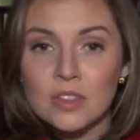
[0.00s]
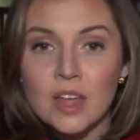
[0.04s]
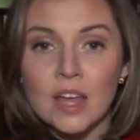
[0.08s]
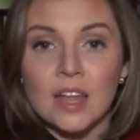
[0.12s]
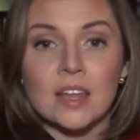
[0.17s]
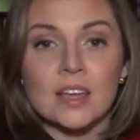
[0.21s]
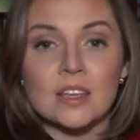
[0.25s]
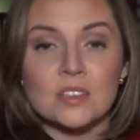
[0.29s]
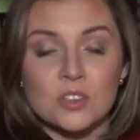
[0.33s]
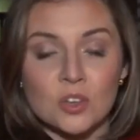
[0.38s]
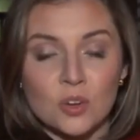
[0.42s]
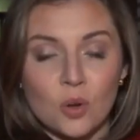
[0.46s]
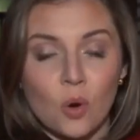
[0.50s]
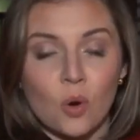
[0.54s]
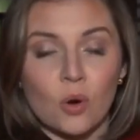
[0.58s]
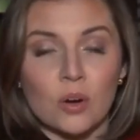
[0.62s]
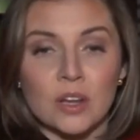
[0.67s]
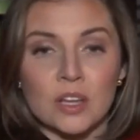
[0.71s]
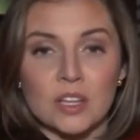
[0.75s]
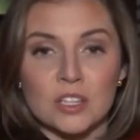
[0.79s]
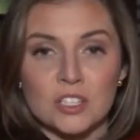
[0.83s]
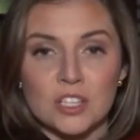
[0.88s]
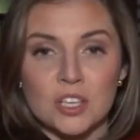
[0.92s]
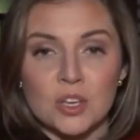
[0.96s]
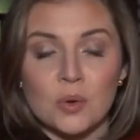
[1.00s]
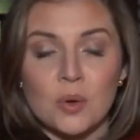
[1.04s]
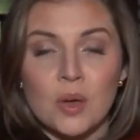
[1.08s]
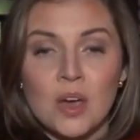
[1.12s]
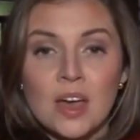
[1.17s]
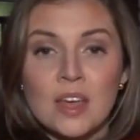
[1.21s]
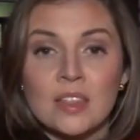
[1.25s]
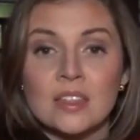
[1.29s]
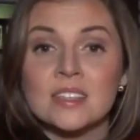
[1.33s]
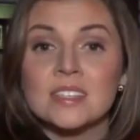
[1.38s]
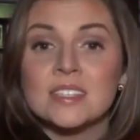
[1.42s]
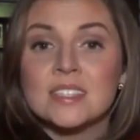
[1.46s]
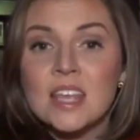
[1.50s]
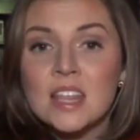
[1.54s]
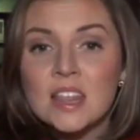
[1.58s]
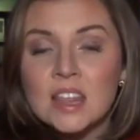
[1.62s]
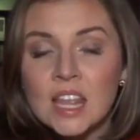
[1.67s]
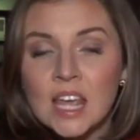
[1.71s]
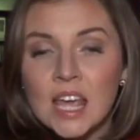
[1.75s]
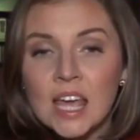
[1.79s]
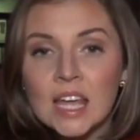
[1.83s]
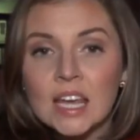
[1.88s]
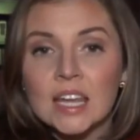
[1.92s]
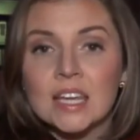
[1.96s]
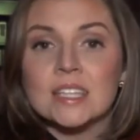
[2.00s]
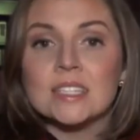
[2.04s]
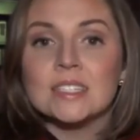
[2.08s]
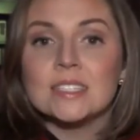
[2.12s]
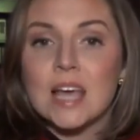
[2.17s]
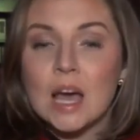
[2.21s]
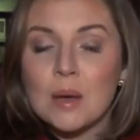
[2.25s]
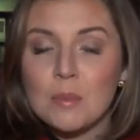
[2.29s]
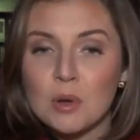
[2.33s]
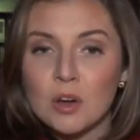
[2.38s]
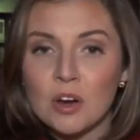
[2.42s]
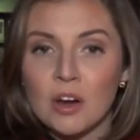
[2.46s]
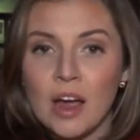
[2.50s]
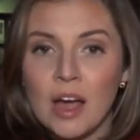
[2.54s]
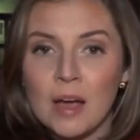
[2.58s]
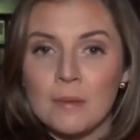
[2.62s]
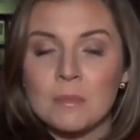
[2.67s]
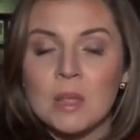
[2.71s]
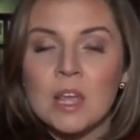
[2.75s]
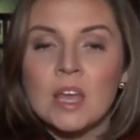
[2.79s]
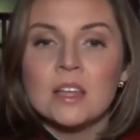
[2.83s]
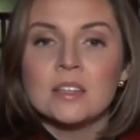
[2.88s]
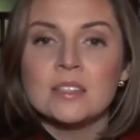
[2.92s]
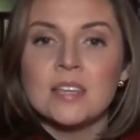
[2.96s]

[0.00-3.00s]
That is according to the Cynthiana Democrat.